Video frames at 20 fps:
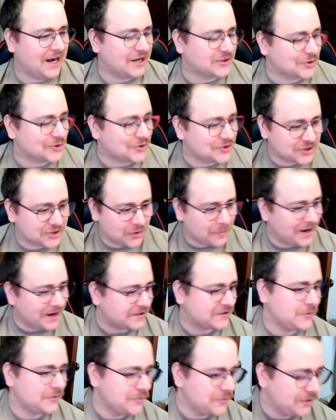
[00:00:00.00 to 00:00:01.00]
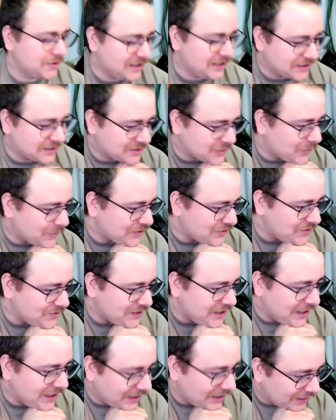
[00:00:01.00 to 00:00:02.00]
So just to go back to the list of
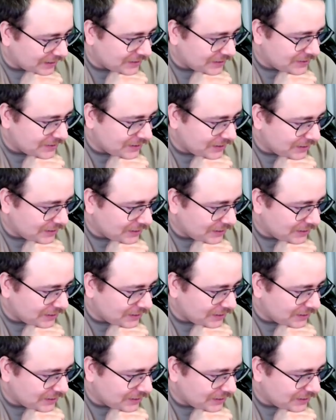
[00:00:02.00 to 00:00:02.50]
questions I had,